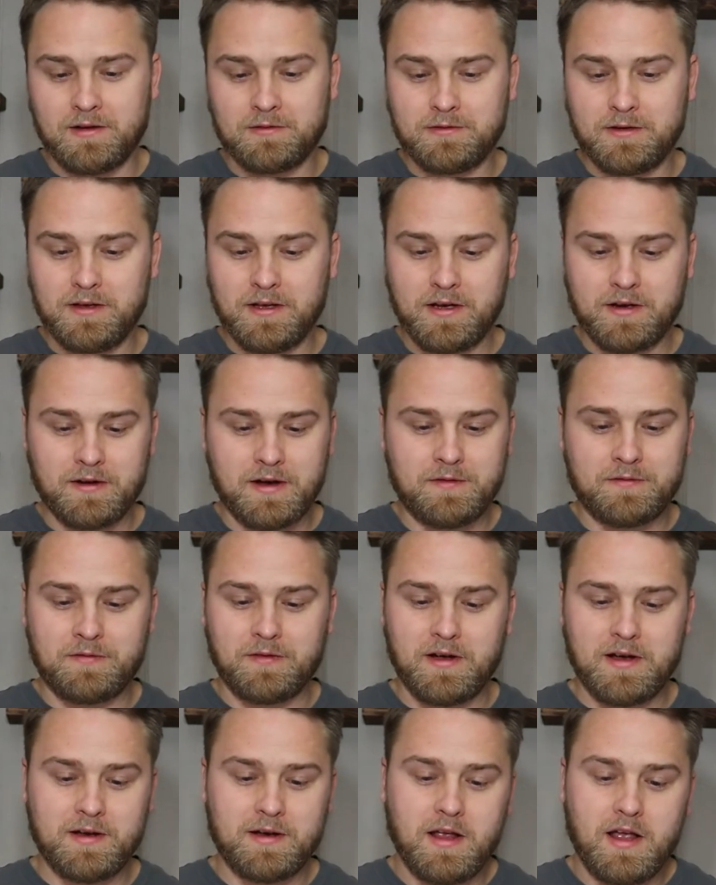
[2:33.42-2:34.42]
Really great
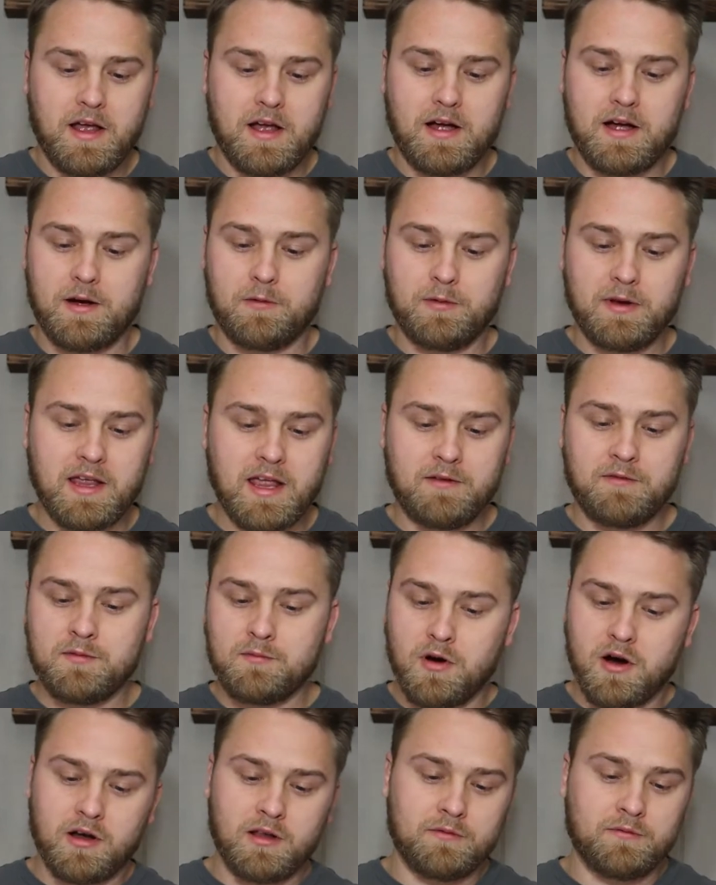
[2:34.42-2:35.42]
fight. We gave you
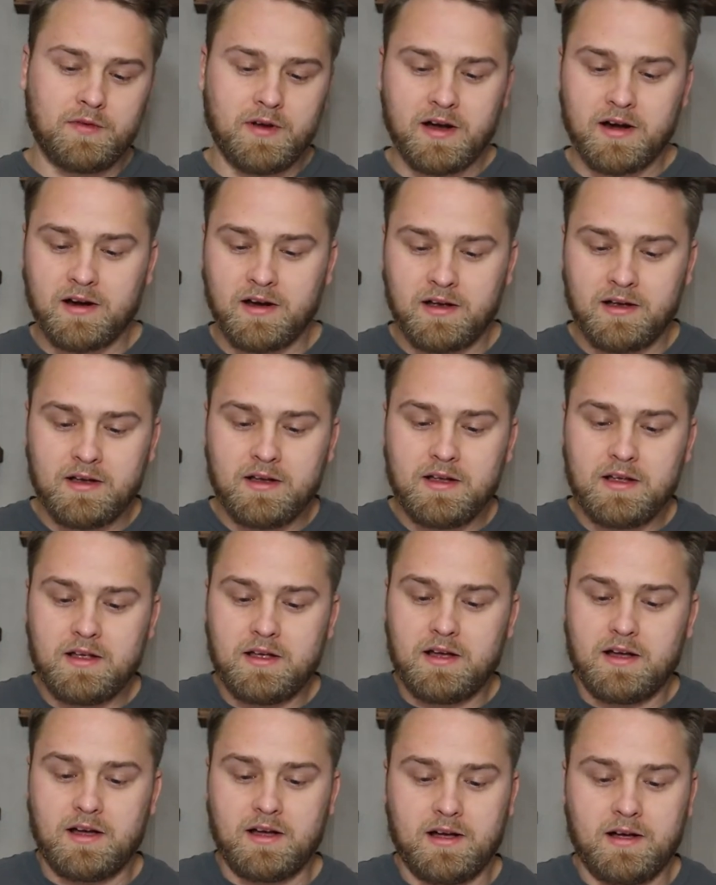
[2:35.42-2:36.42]
Marlon Vera.
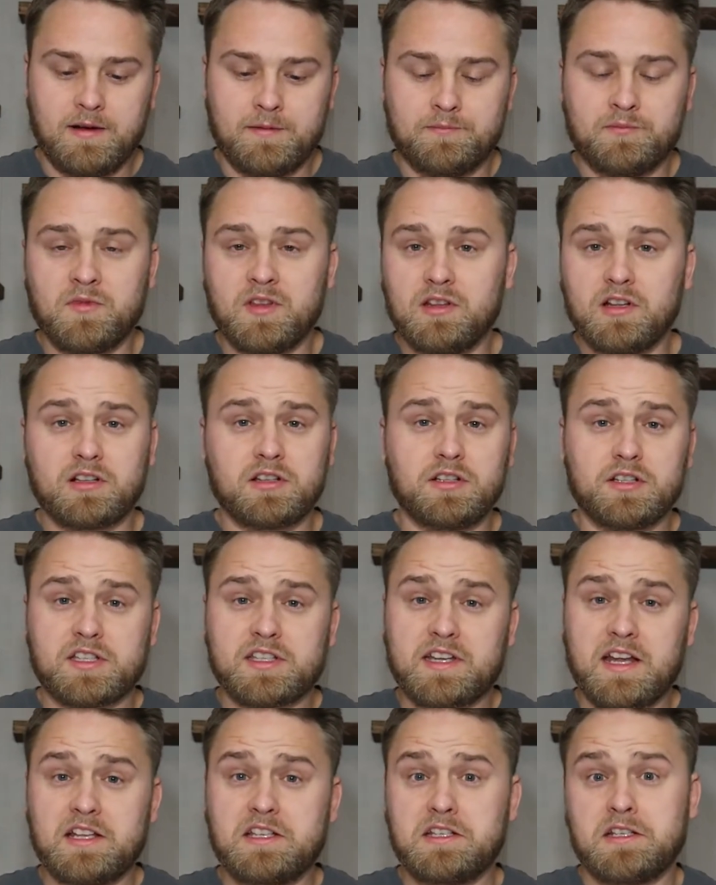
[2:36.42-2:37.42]
Looked a little
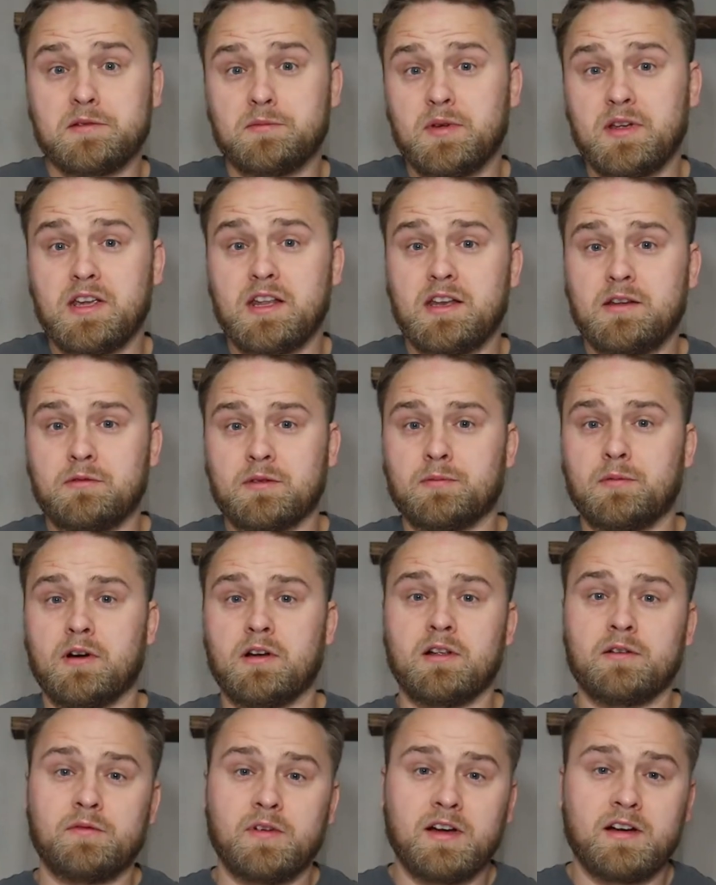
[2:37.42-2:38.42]
sketchy in the beginning with
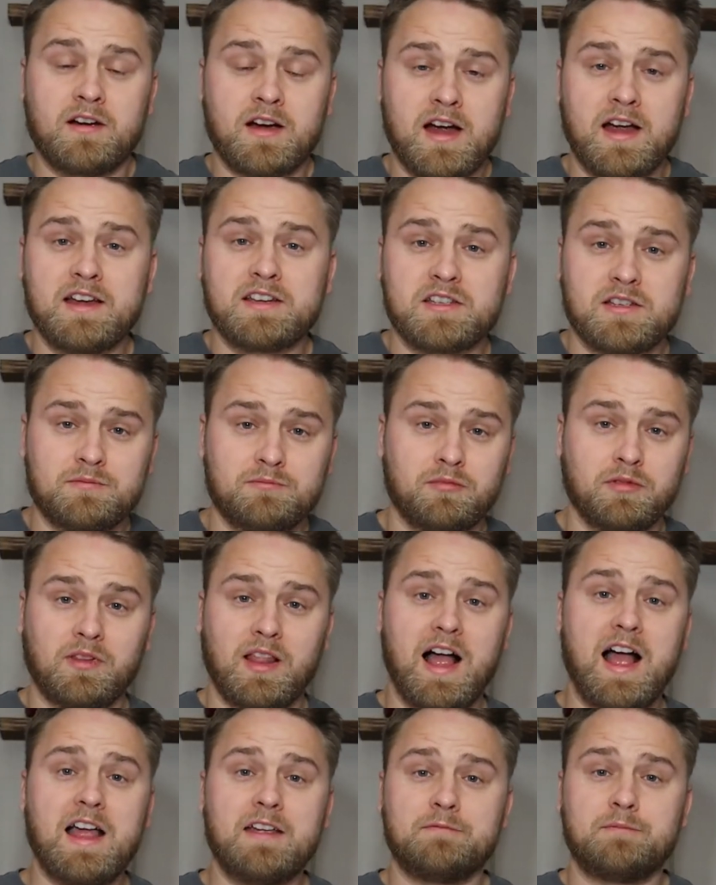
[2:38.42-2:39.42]
Marlon Vera. I actually
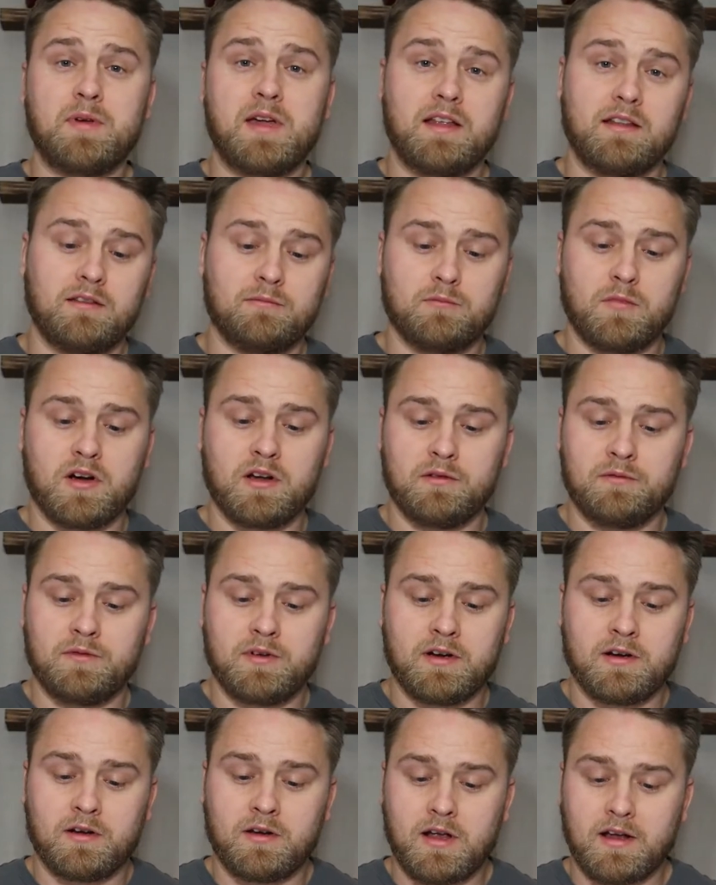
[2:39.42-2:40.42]
live bet Marlon
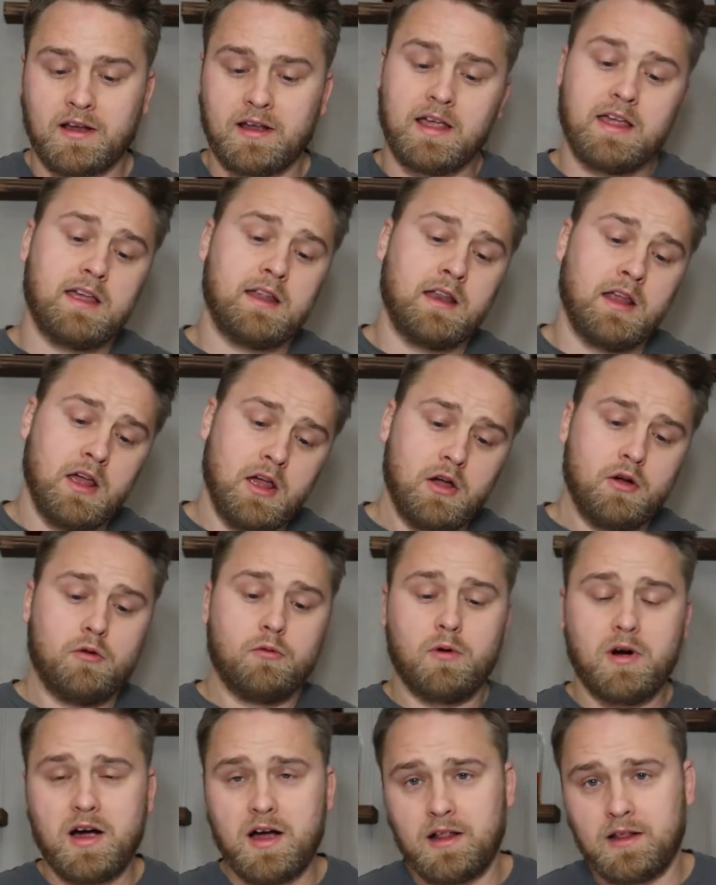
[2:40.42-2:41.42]
Vera again
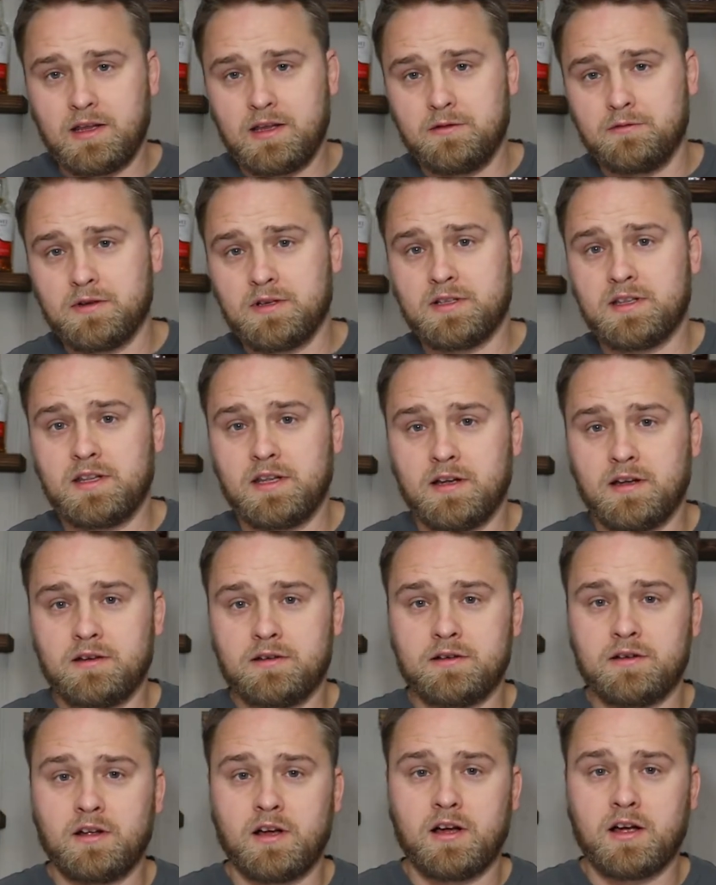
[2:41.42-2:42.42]
while he was the
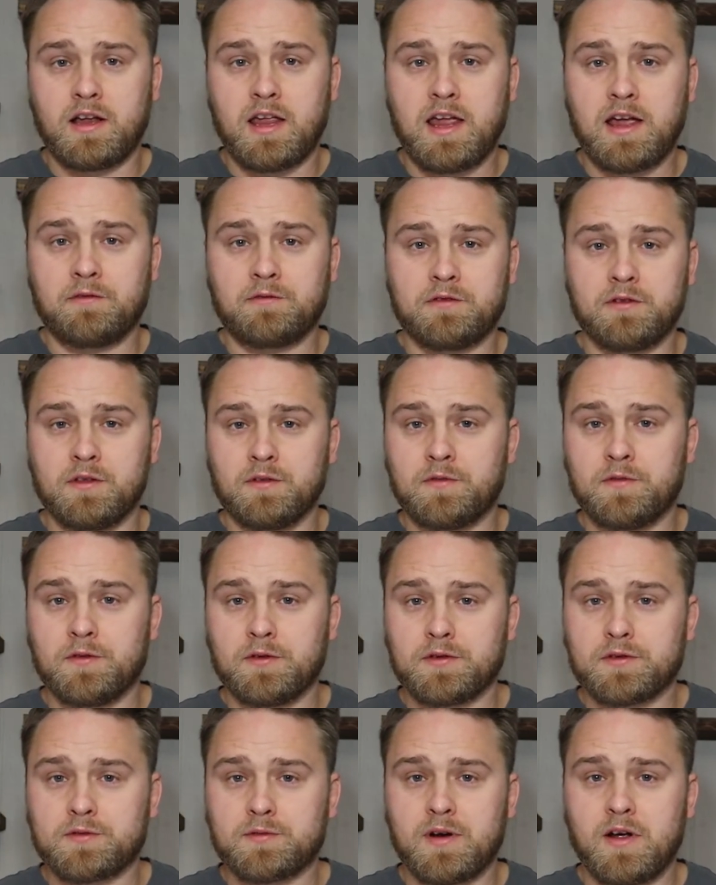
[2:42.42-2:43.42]
underdog after the
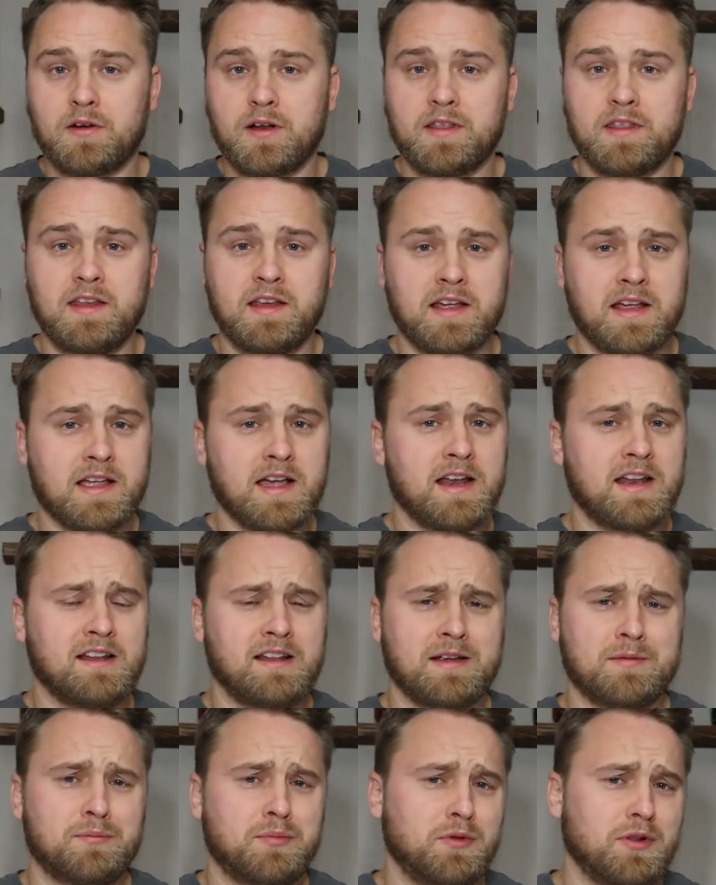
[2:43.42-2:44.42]
first round. I think I got it
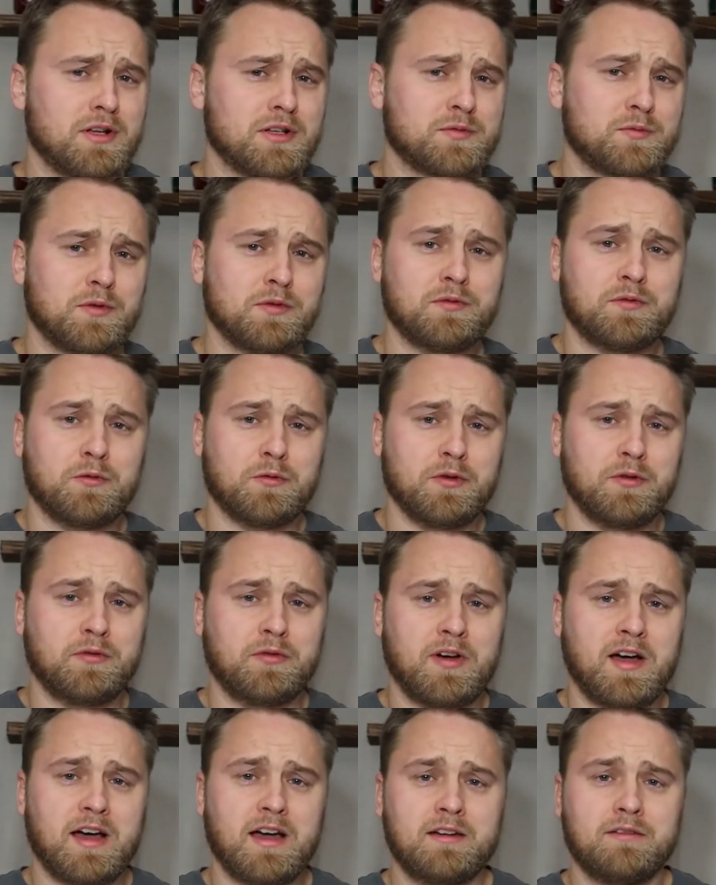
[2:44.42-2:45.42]
like plus
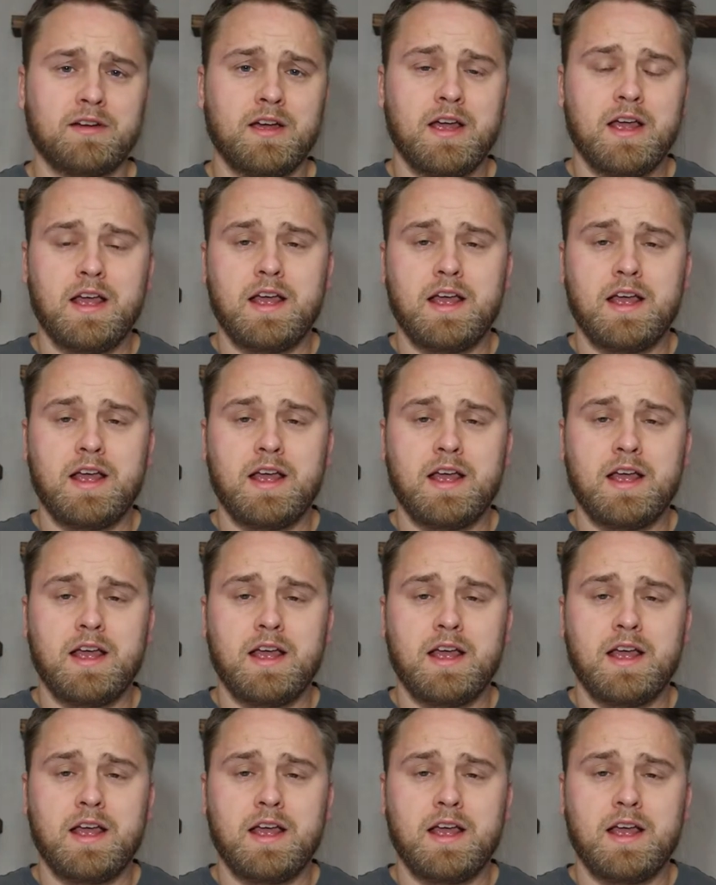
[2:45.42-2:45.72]
145.